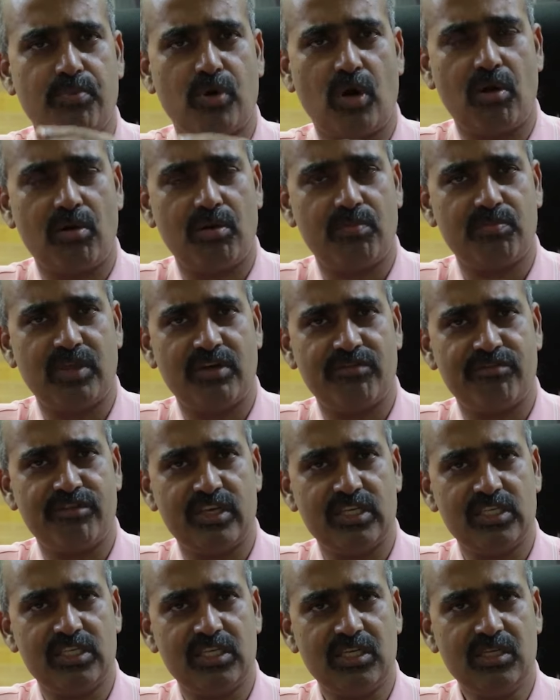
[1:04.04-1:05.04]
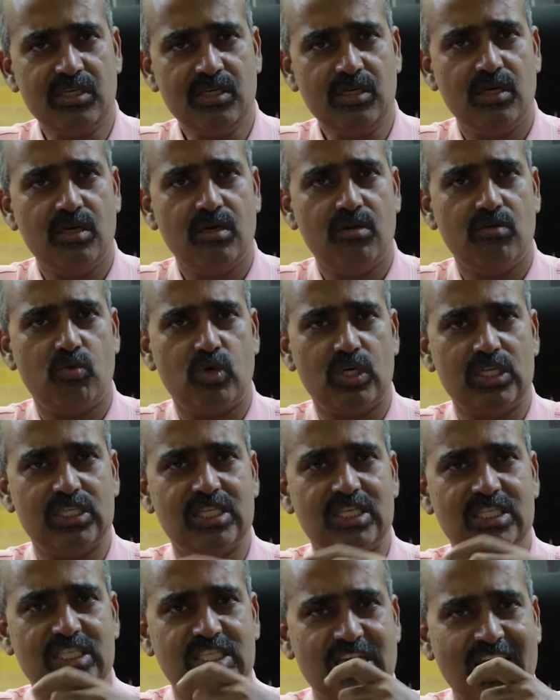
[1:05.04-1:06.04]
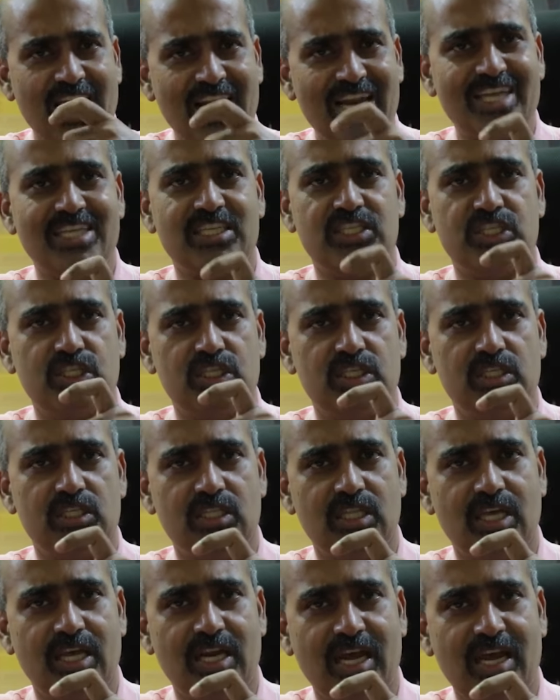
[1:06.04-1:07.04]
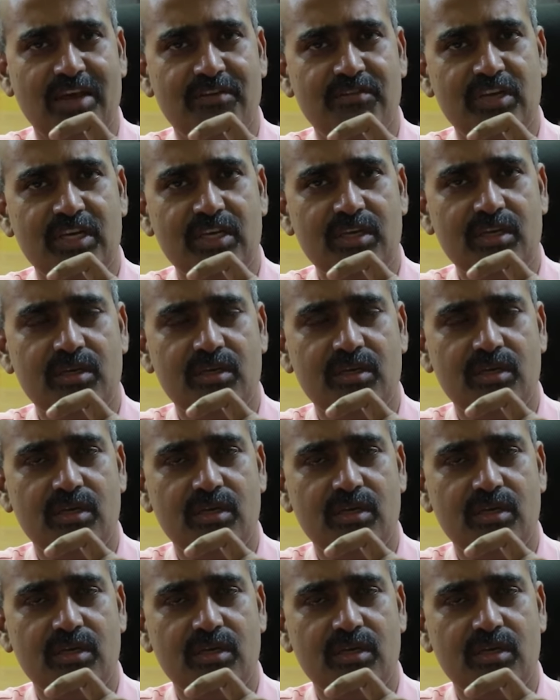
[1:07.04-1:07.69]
problem they're facing, what is the challenge they're having,